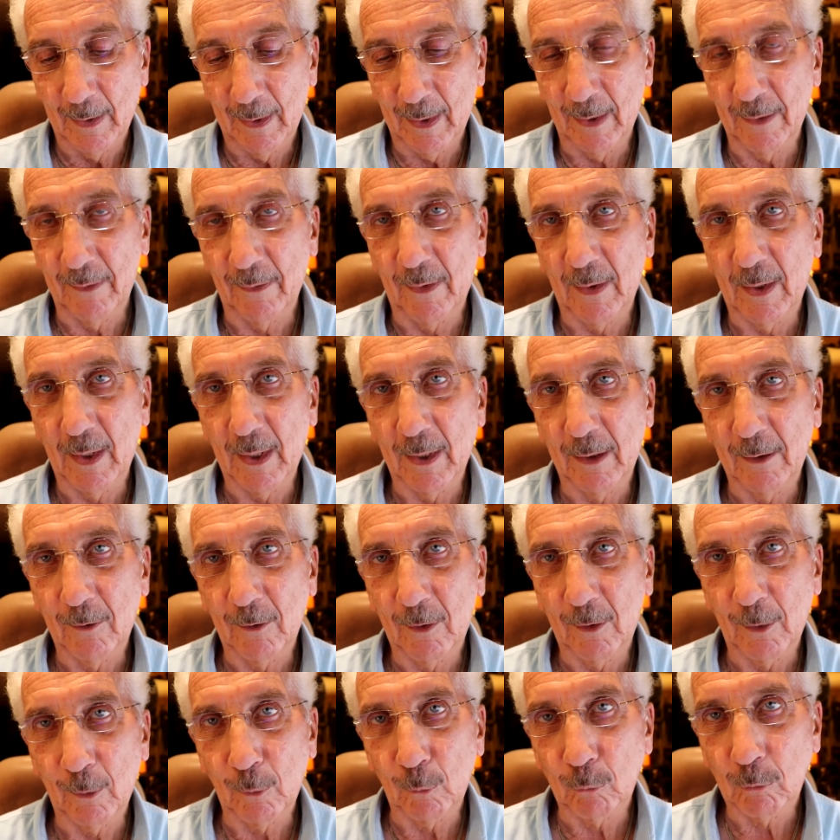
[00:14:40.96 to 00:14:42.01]
And
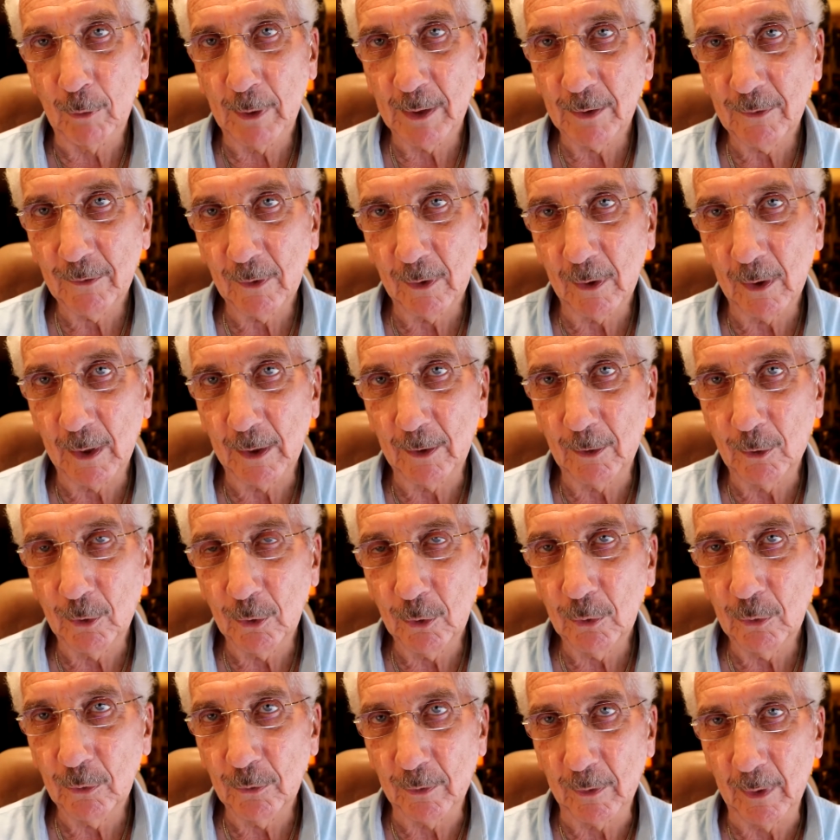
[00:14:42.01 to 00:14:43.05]
the reason I
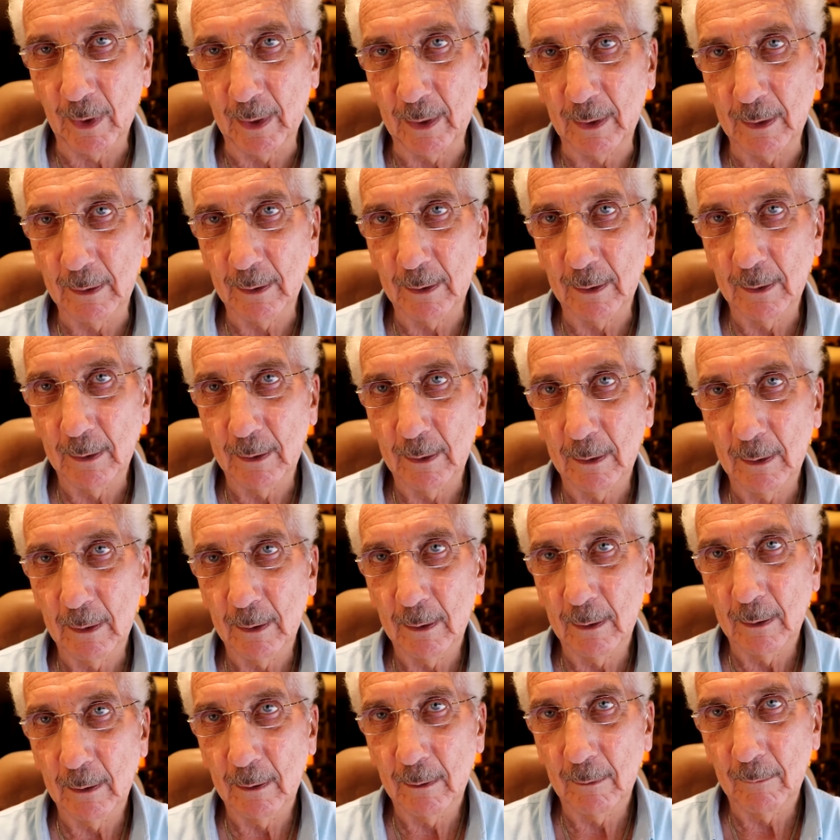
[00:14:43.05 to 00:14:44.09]
use that,
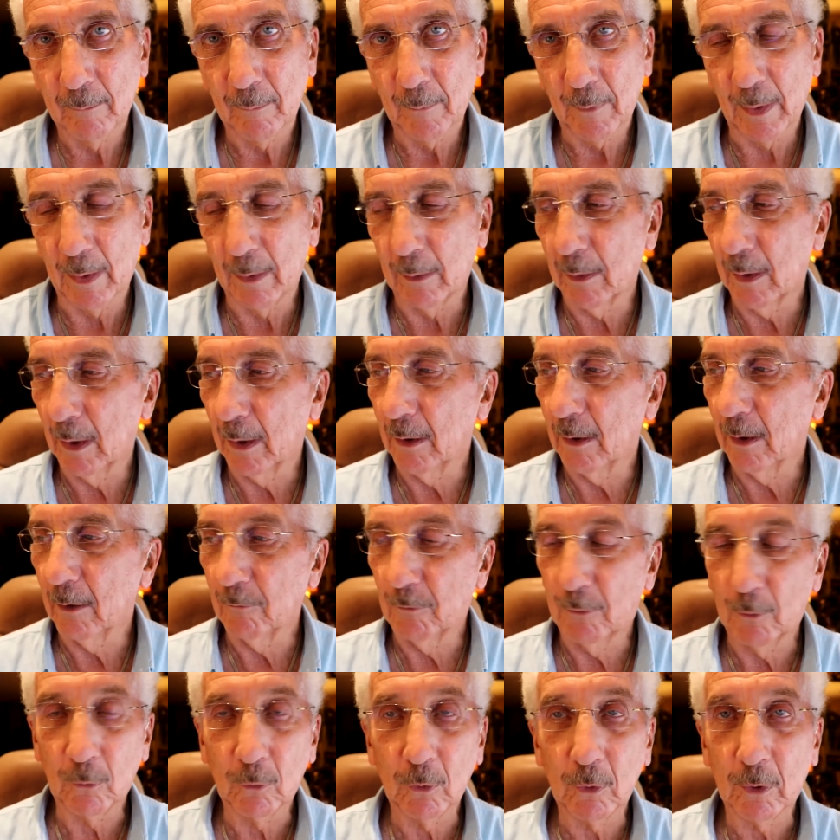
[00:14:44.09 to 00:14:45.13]
and
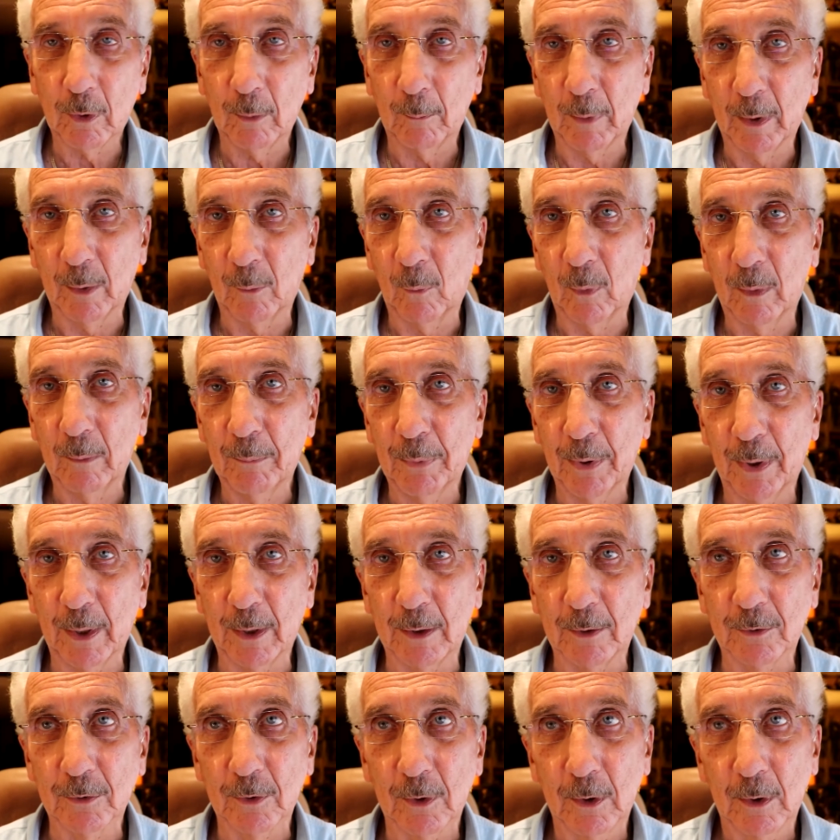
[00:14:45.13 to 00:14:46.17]
if you look at my
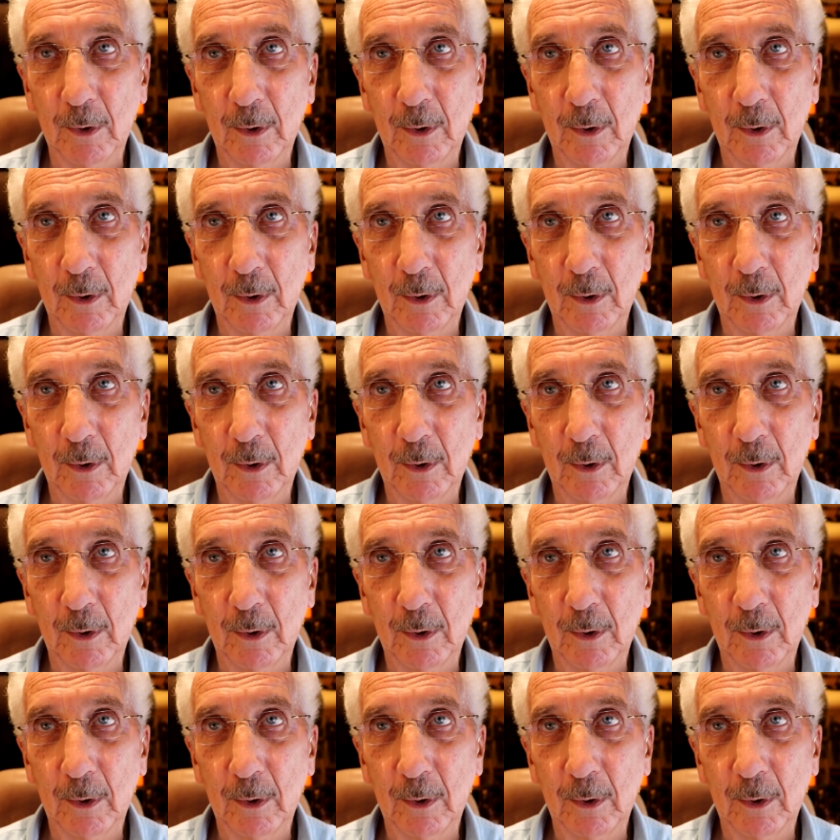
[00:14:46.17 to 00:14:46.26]
webpage